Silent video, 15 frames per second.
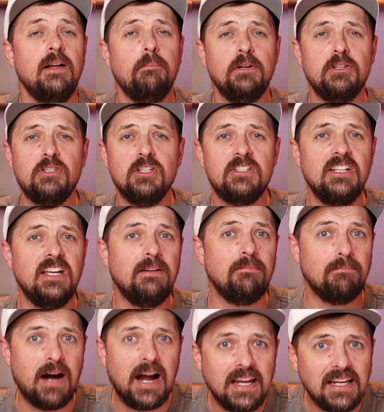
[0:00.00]
But just
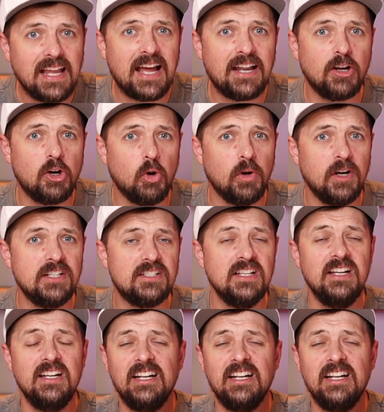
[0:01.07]
in my categories,